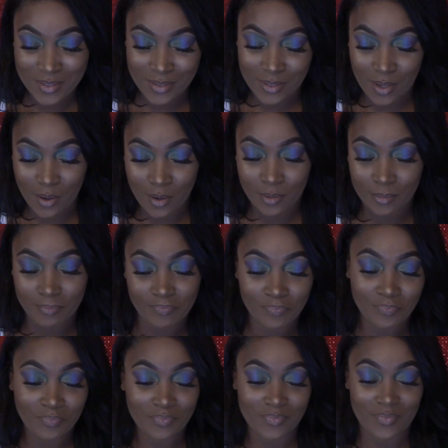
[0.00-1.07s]
So,
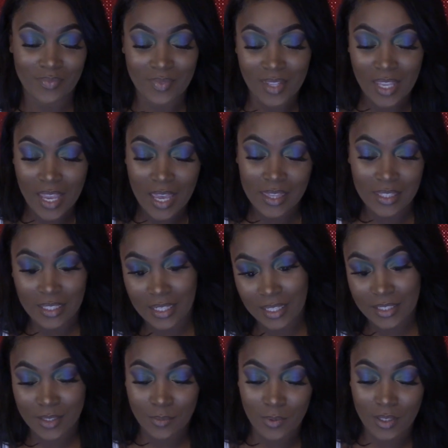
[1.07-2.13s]
the
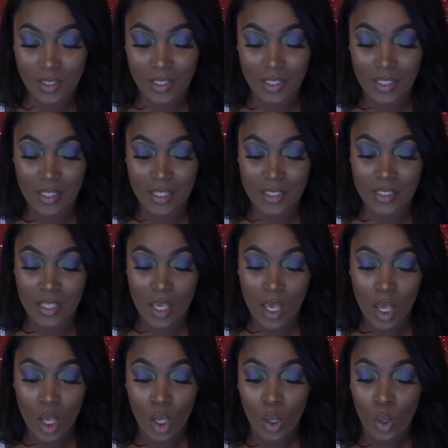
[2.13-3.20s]
next one is,
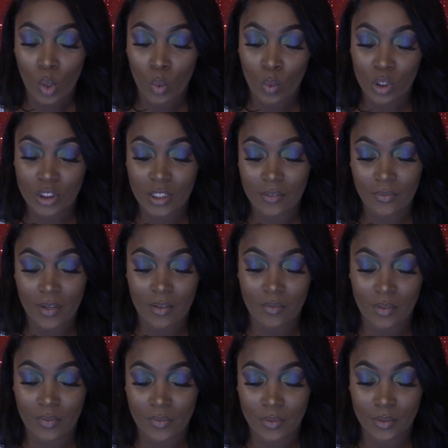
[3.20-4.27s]
what's your
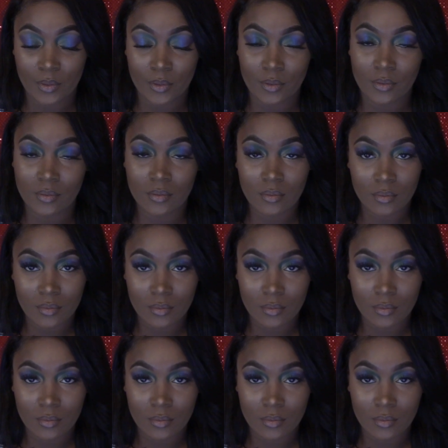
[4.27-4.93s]
favorite food?